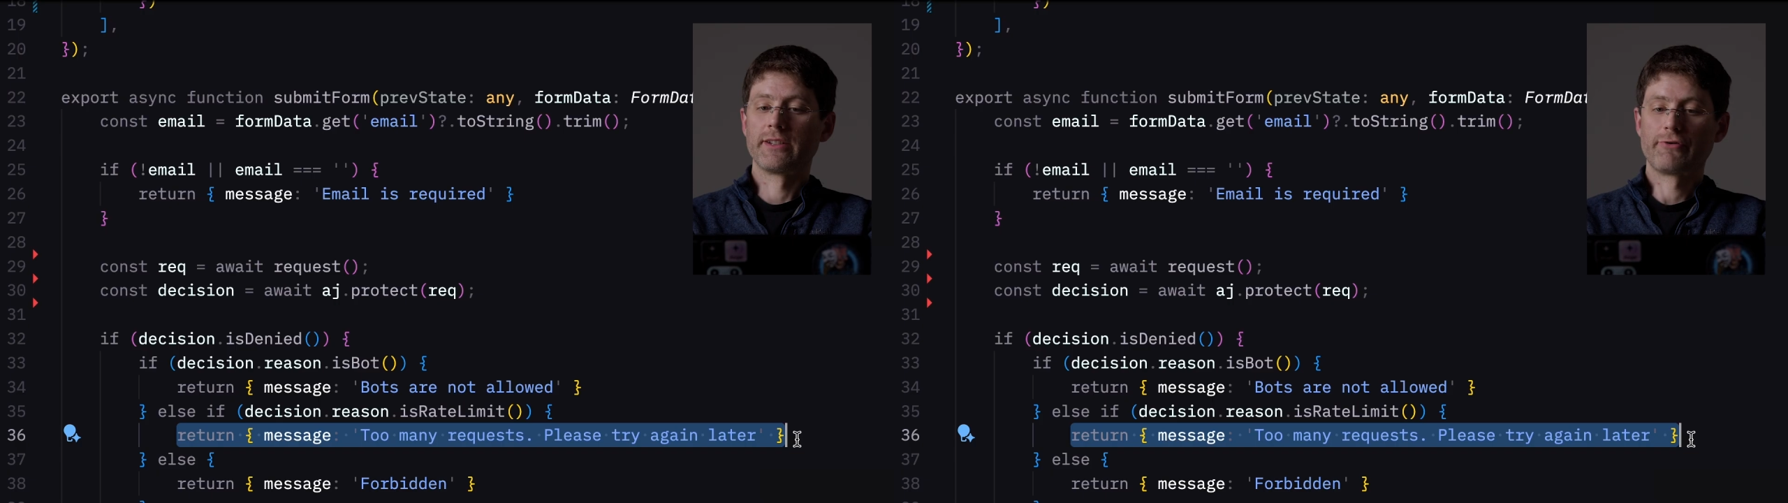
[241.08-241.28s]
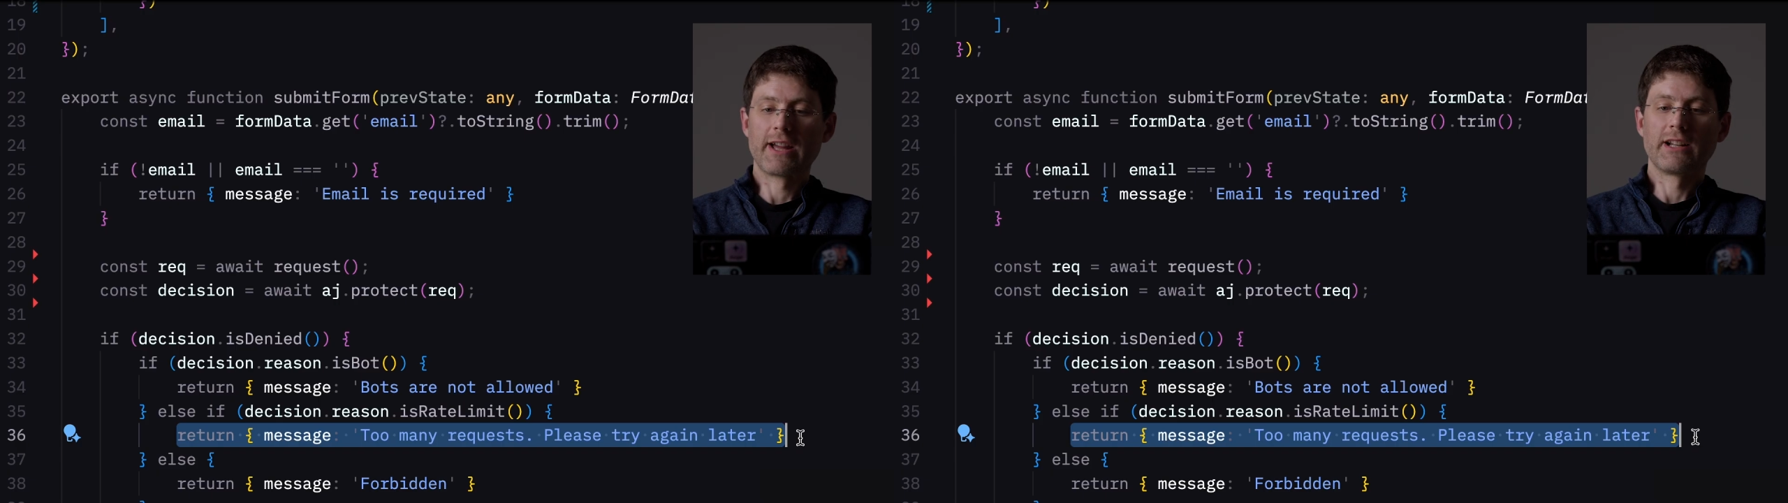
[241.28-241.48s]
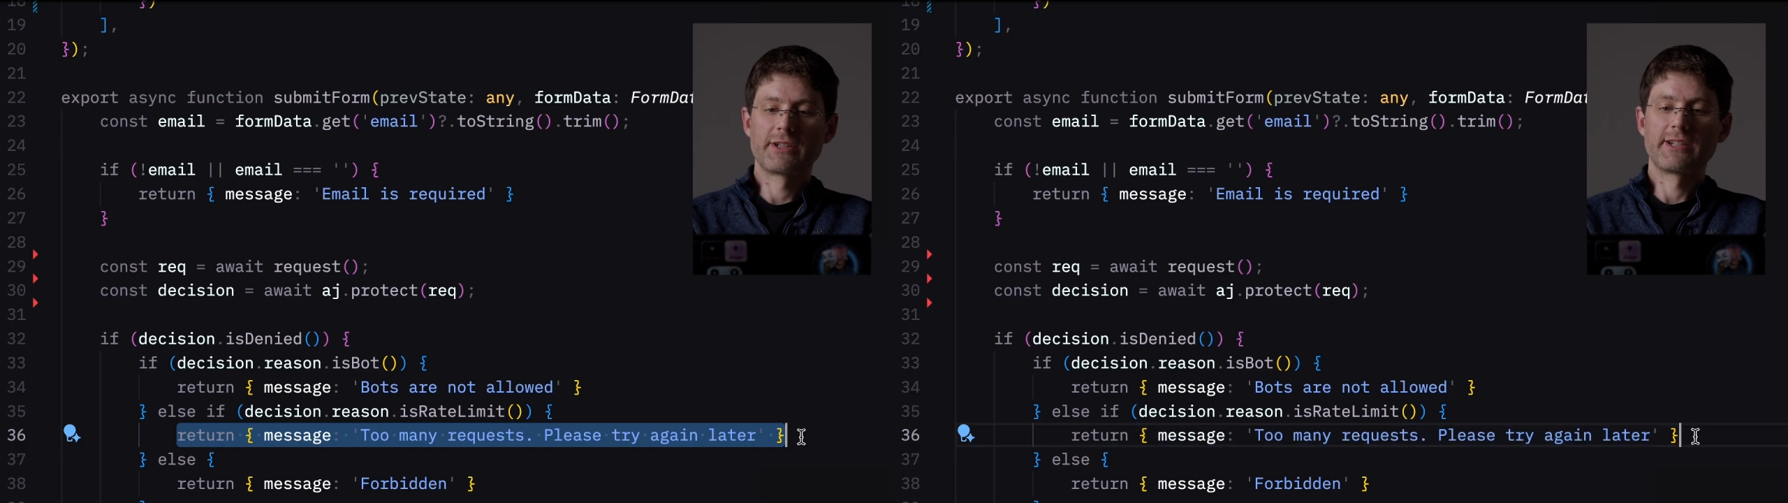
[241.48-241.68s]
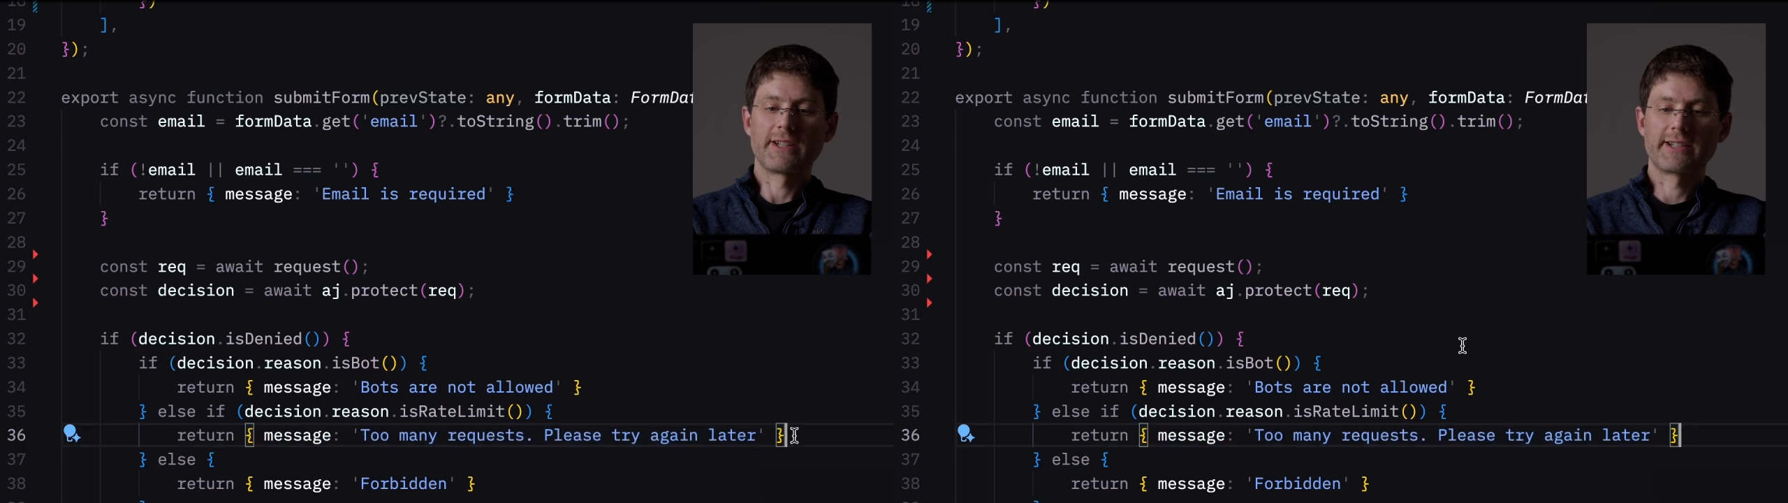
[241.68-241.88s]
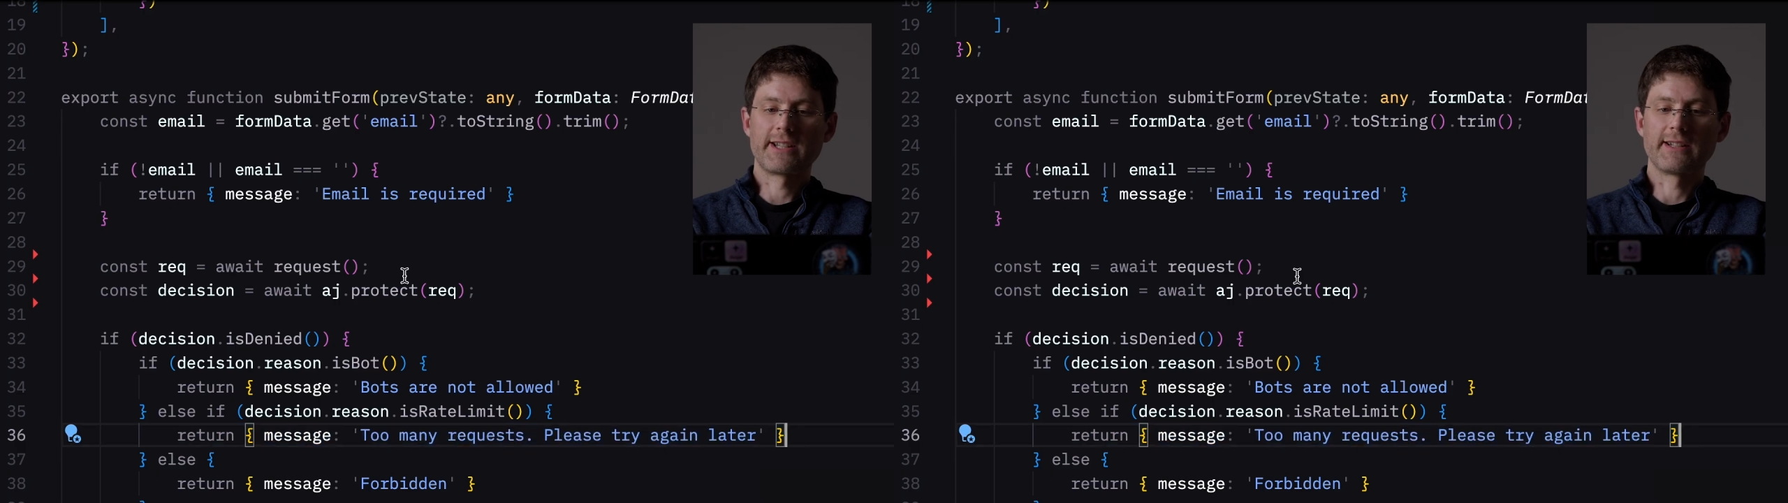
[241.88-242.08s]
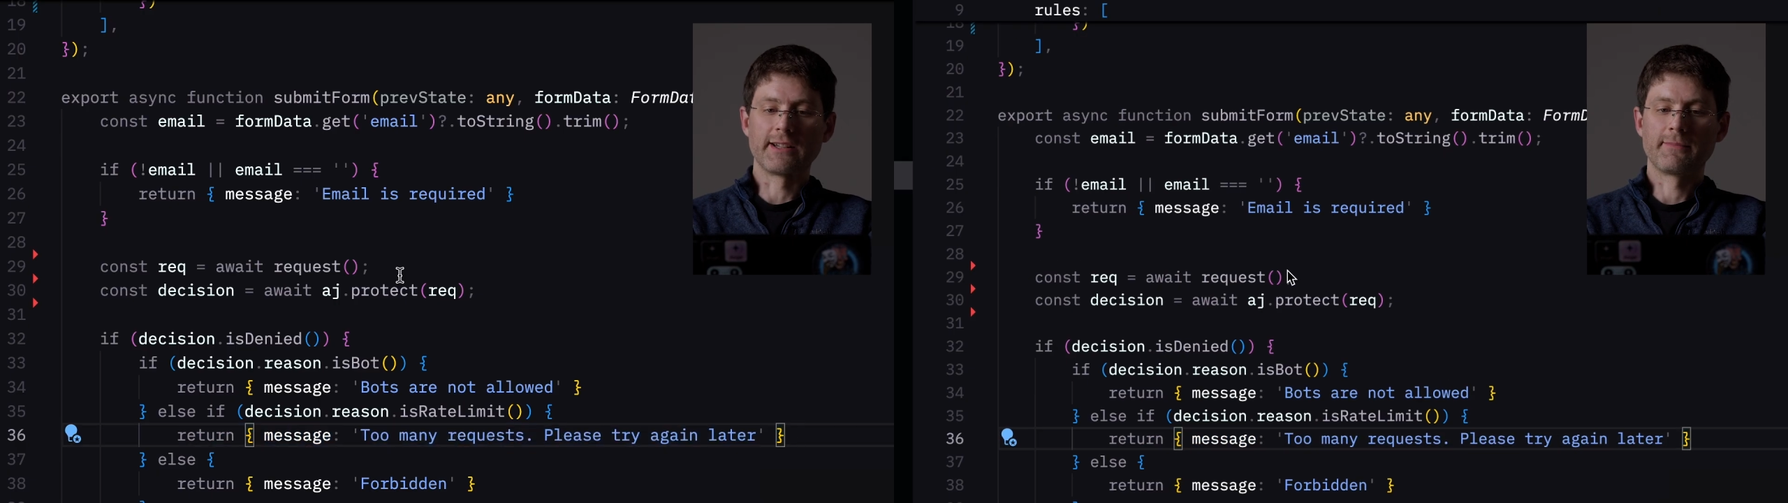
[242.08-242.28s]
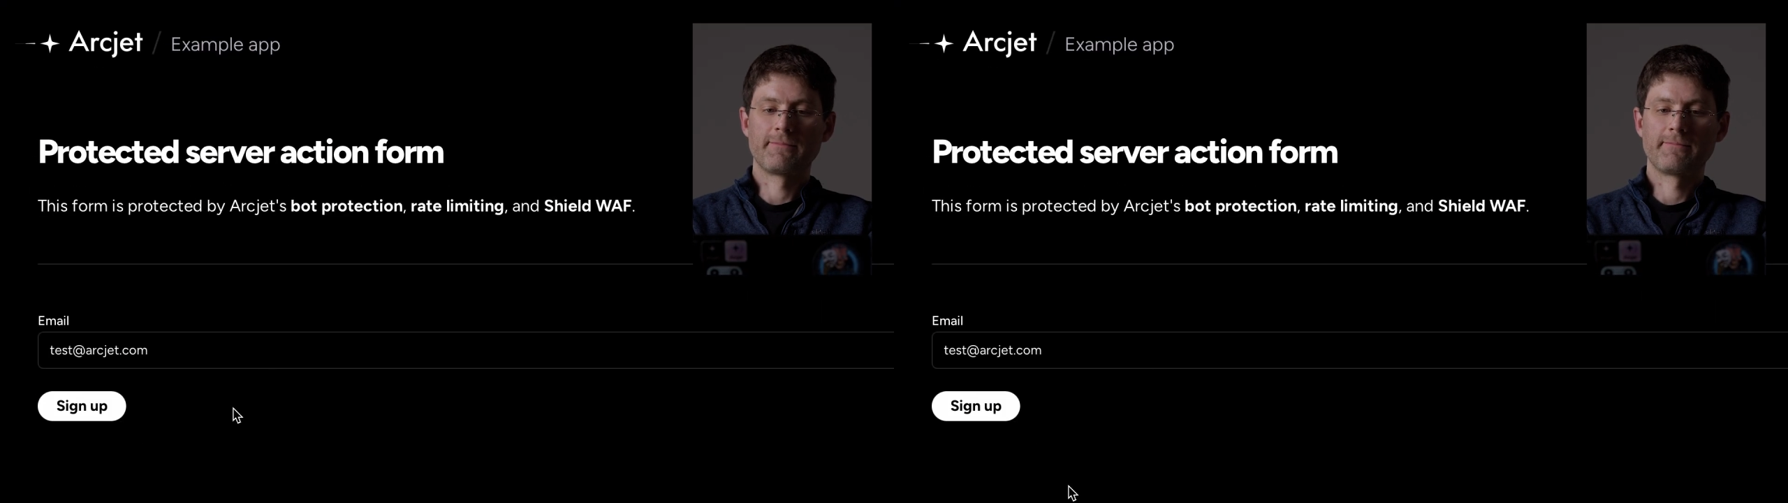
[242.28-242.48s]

the rate limit is exceeded.